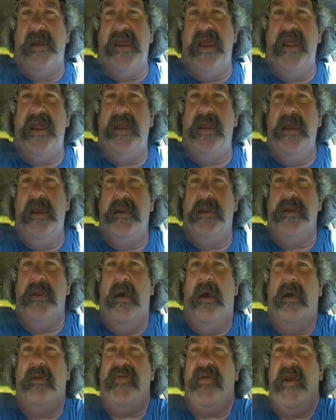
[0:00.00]
Again,
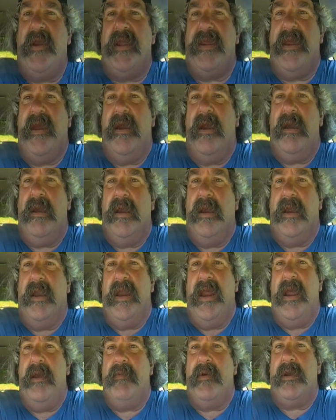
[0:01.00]
y'all take care
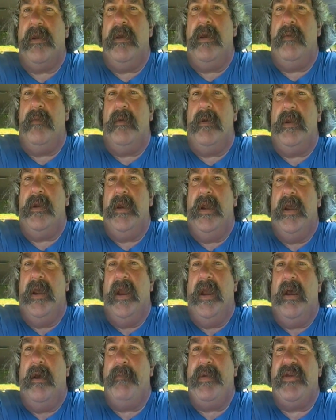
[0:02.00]
and have a good one.
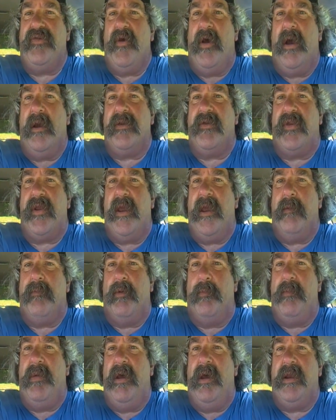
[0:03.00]
And I'll be talking to
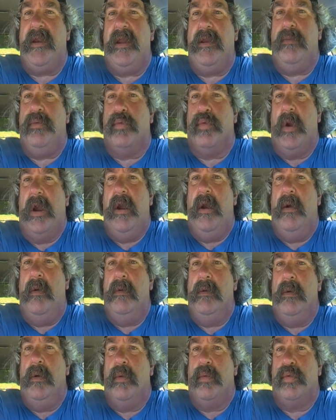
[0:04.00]
everybody
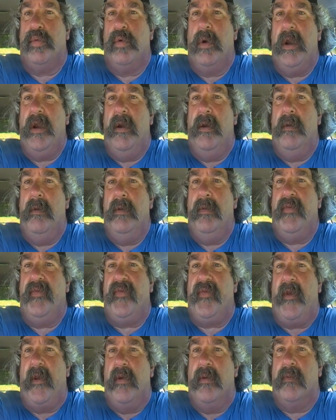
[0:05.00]
real
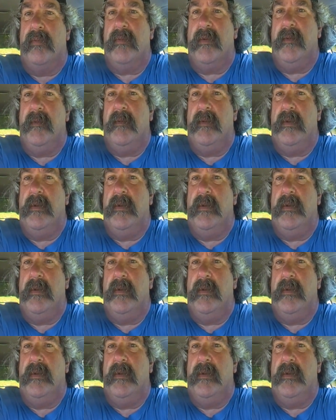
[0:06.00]
soon.